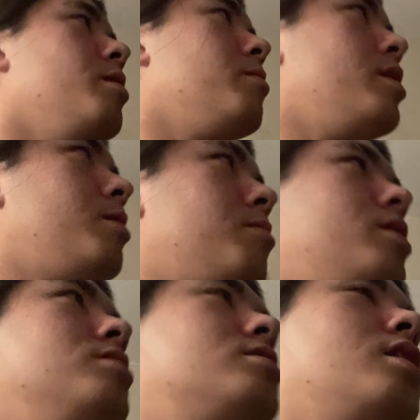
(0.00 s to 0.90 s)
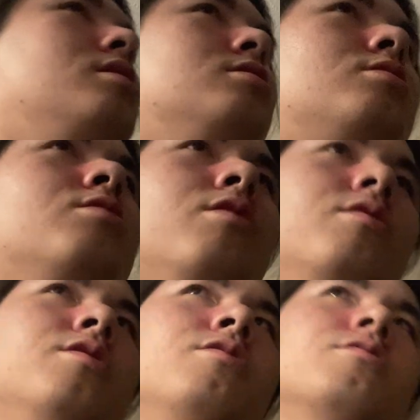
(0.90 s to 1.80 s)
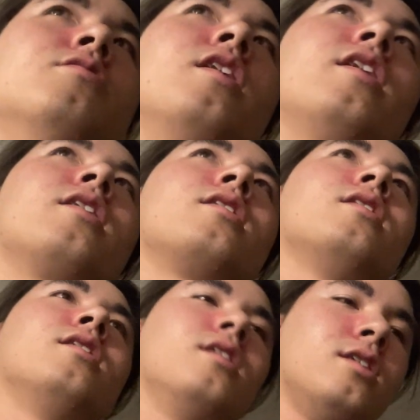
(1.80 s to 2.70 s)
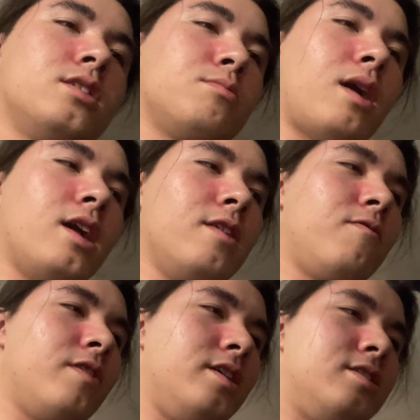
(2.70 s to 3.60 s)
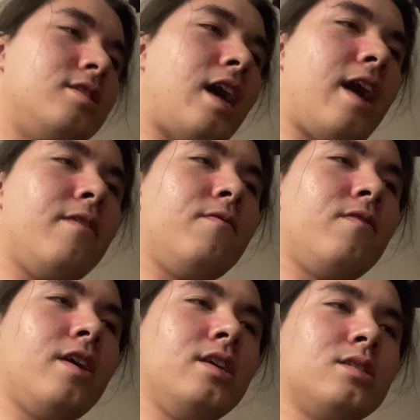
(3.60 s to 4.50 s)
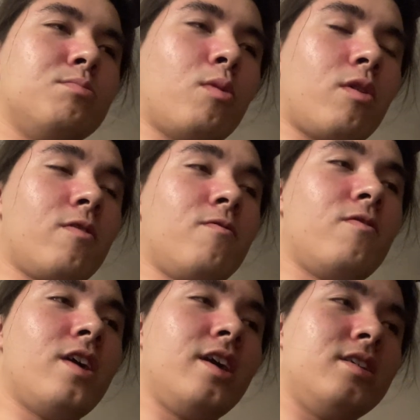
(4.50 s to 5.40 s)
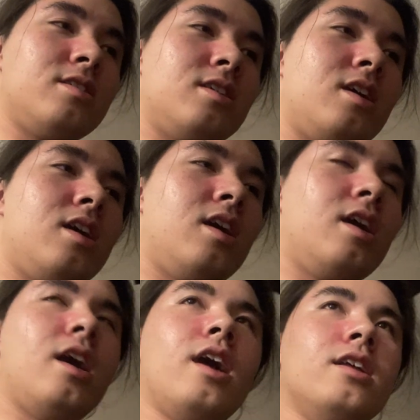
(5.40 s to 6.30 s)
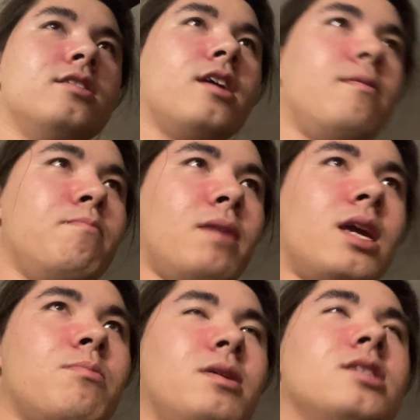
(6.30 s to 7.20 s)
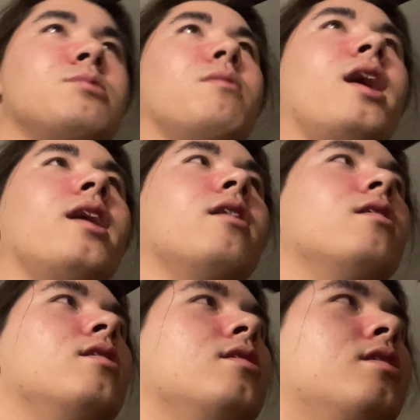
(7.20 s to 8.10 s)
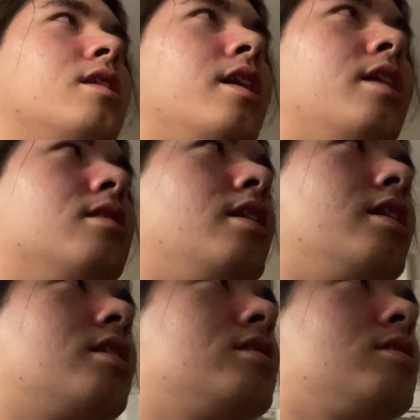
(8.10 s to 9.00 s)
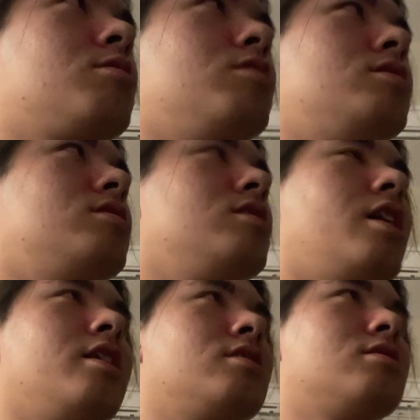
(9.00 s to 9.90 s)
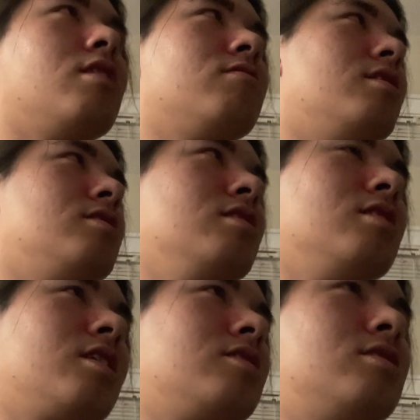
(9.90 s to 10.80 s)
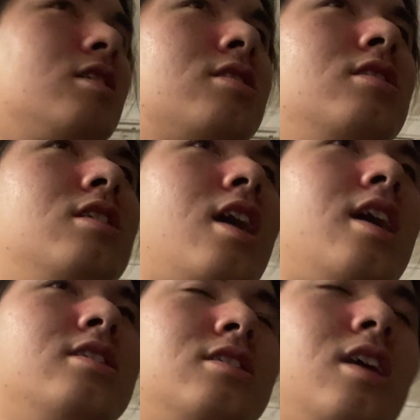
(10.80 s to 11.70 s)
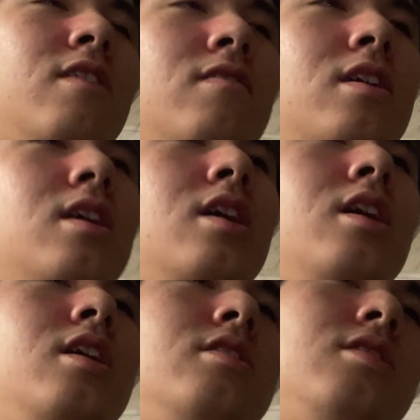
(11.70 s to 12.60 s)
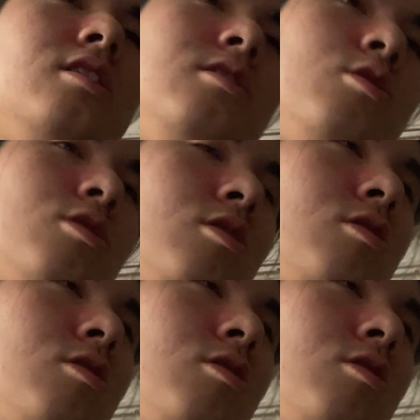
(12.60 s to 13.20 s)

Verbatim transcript: uh, when I went inside the store, there was like smiley face, sad face, bored face, and it said "Make me smile," and like like stuff that says like 69, 70. It says